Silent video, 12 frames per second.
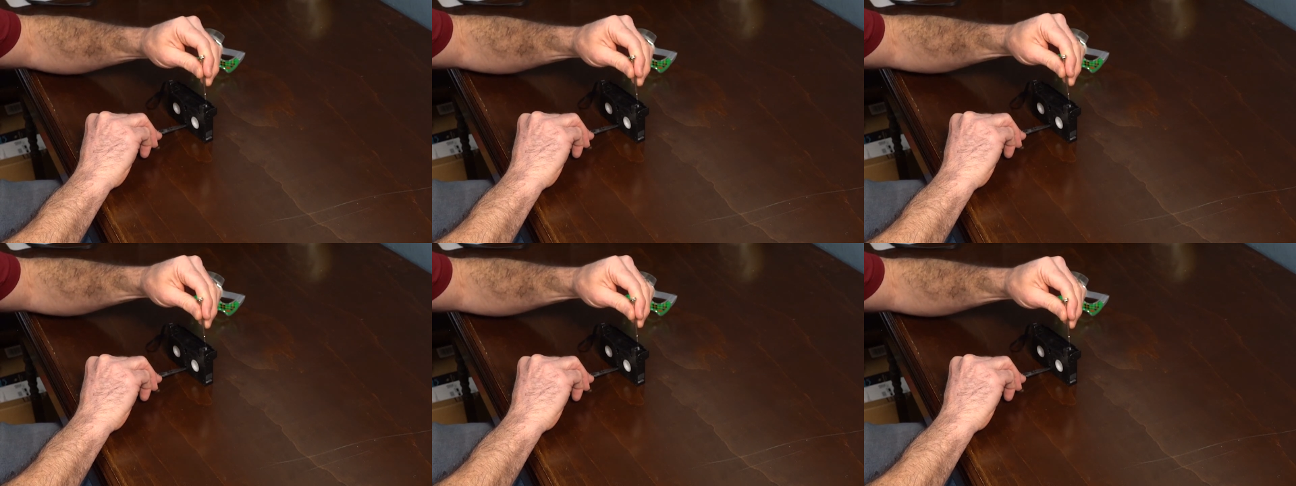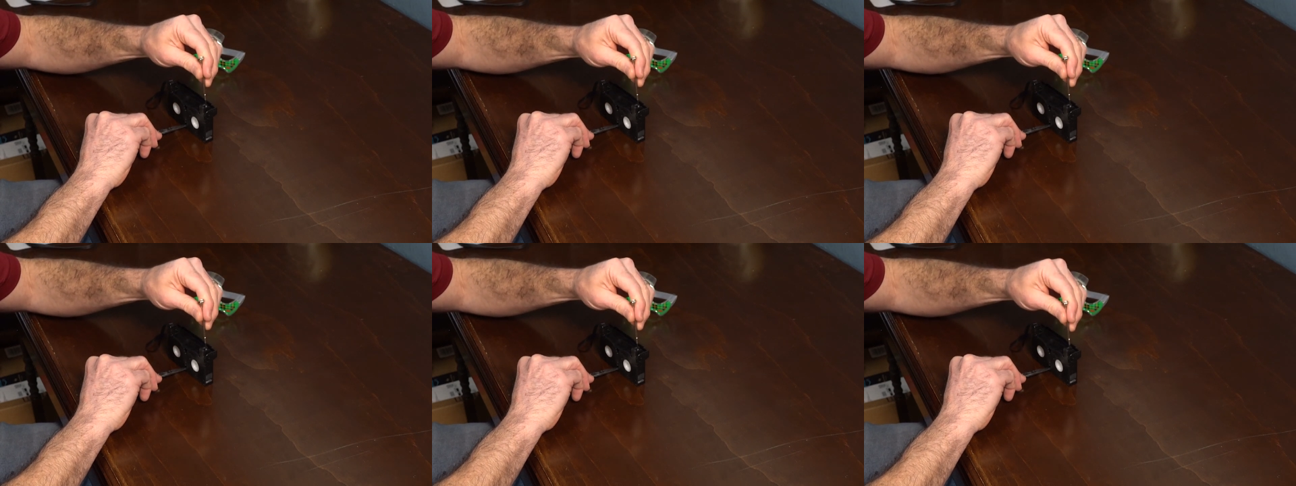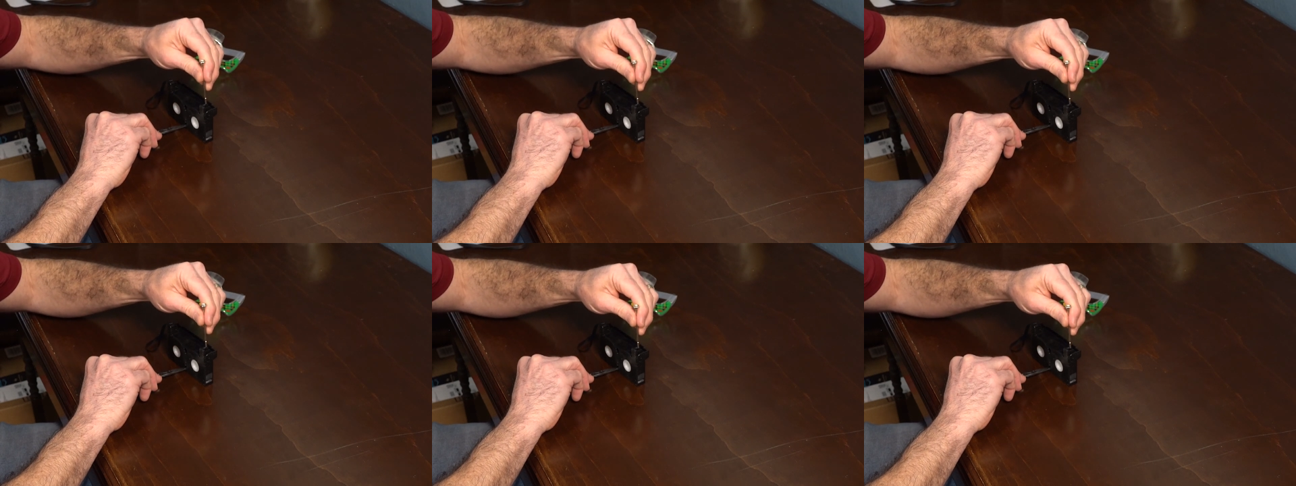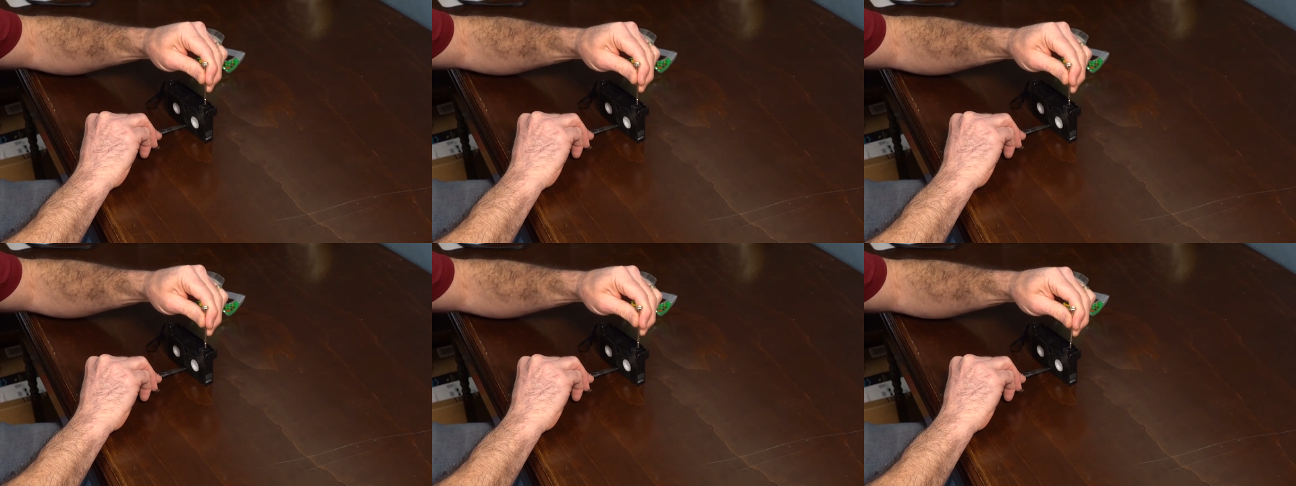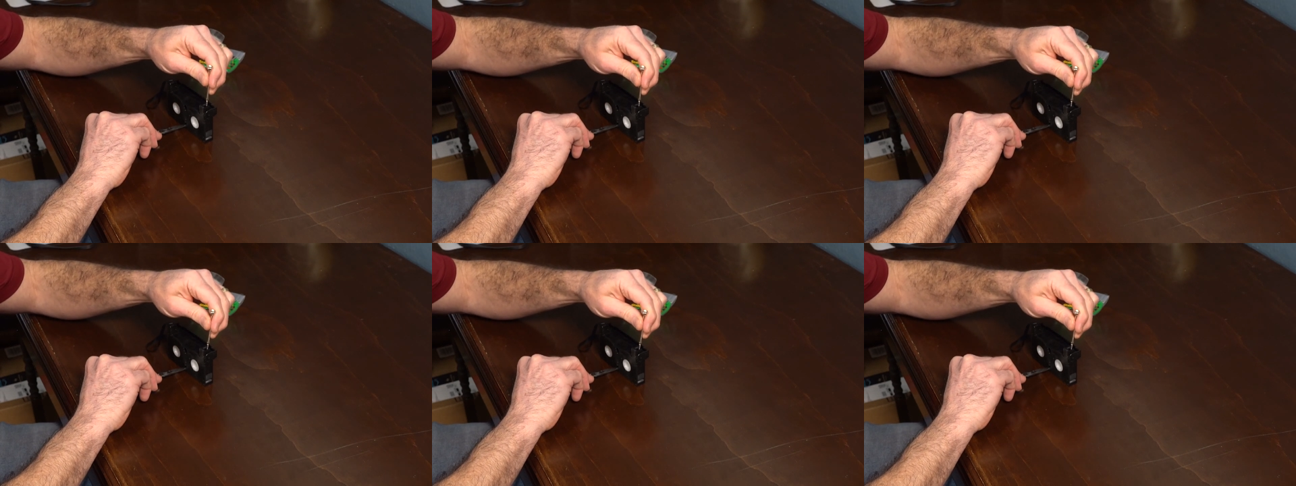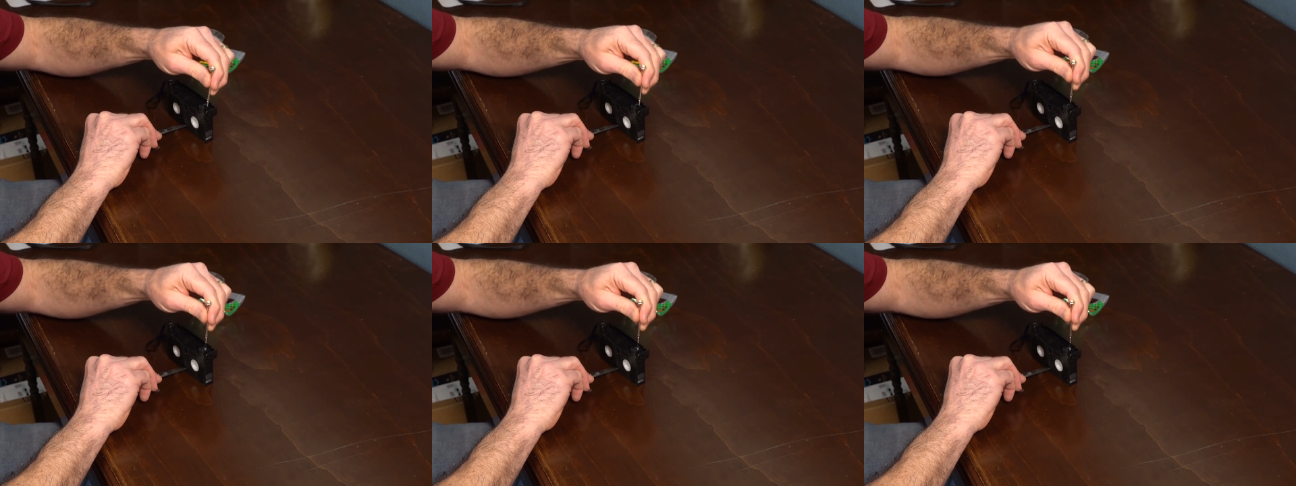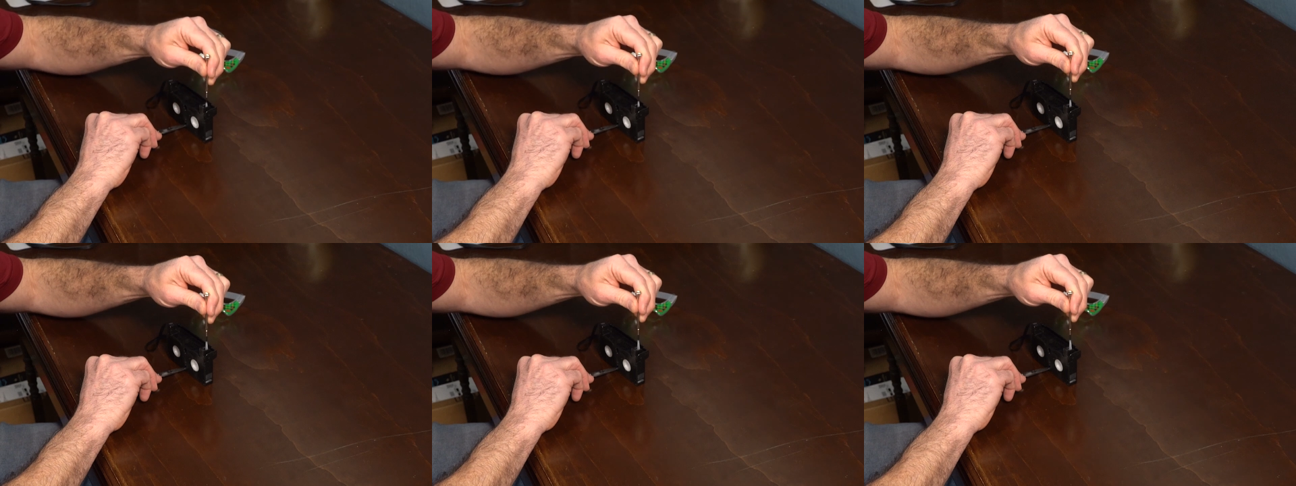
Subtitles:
No face is visible, so there are no lips to read.